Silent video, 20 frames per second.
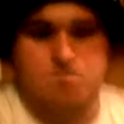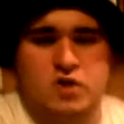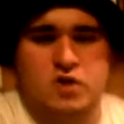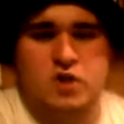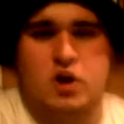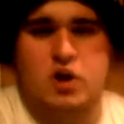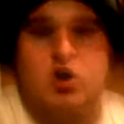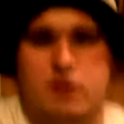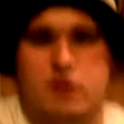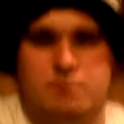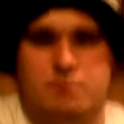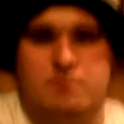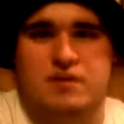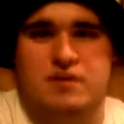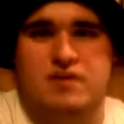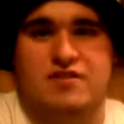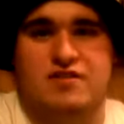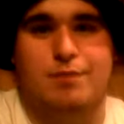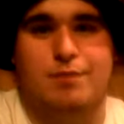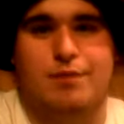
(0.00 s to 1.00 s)
Oh, I
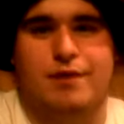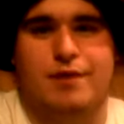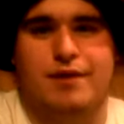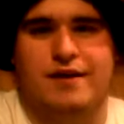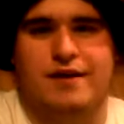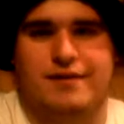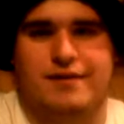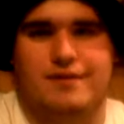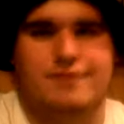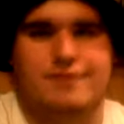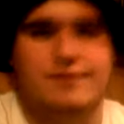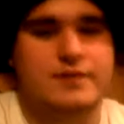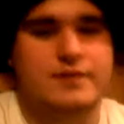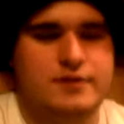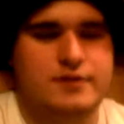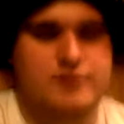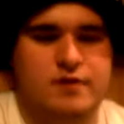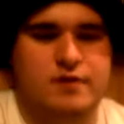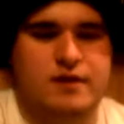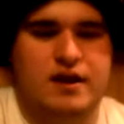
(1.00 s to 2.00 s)
missed the button.
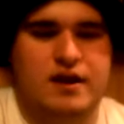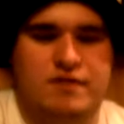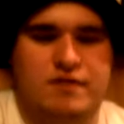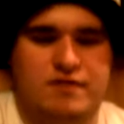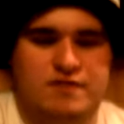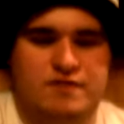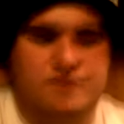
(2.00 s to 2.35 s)
Do that every